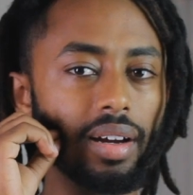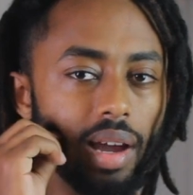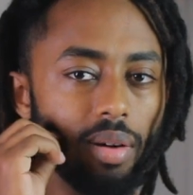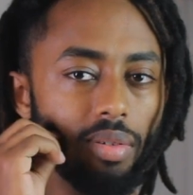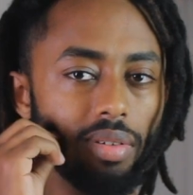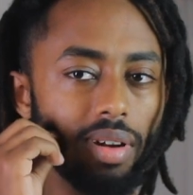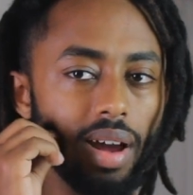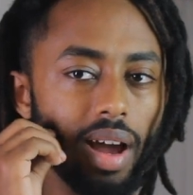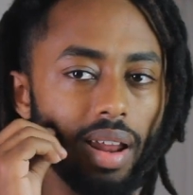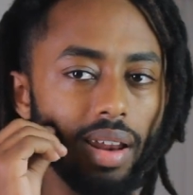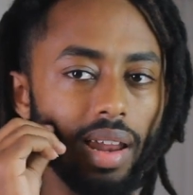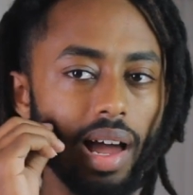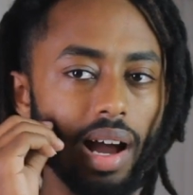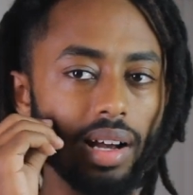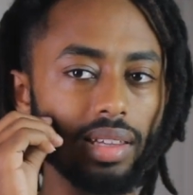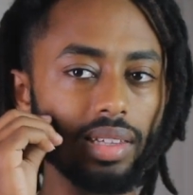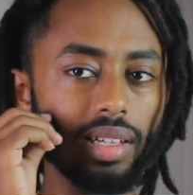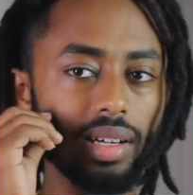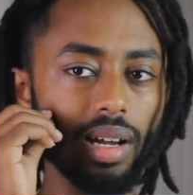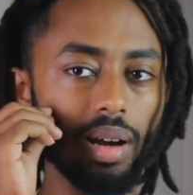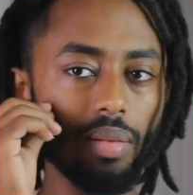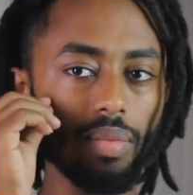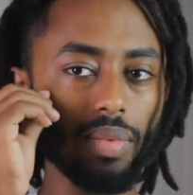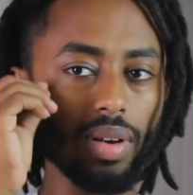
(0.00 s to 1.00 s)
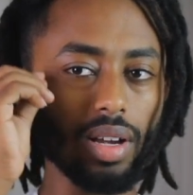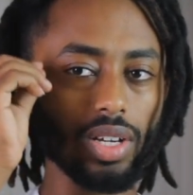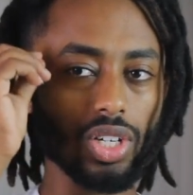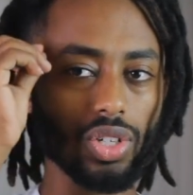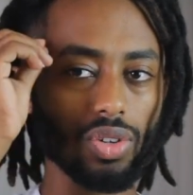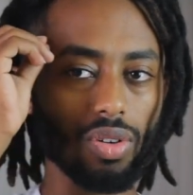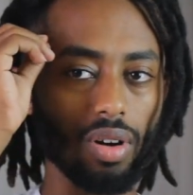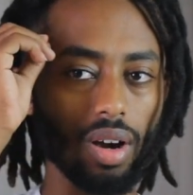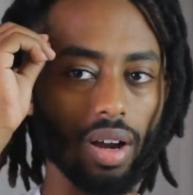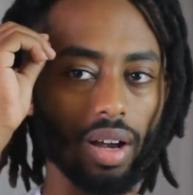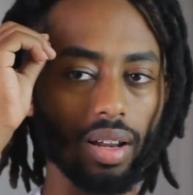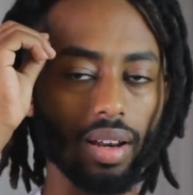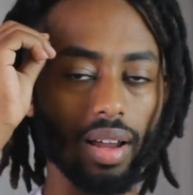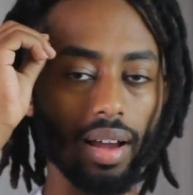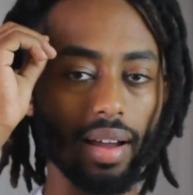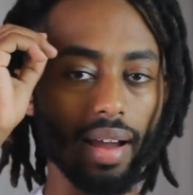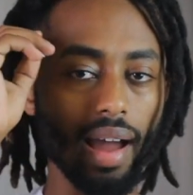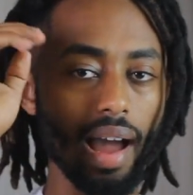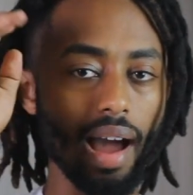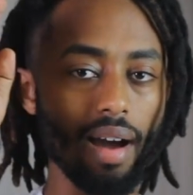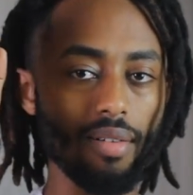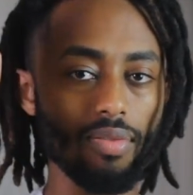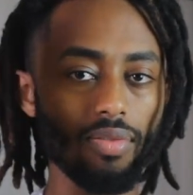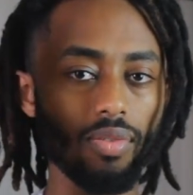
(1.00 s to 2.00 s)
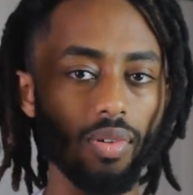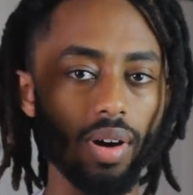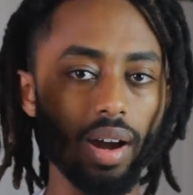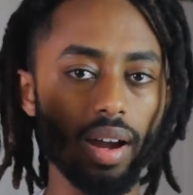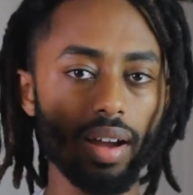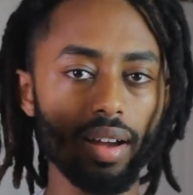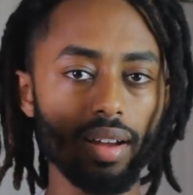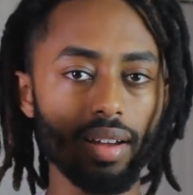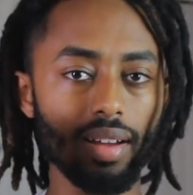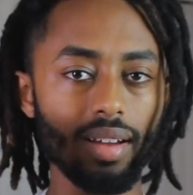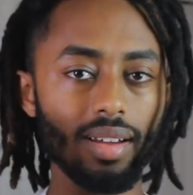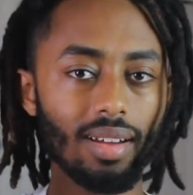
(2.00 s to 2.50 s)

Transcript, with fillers: and when I locked it up it shrunk like halfway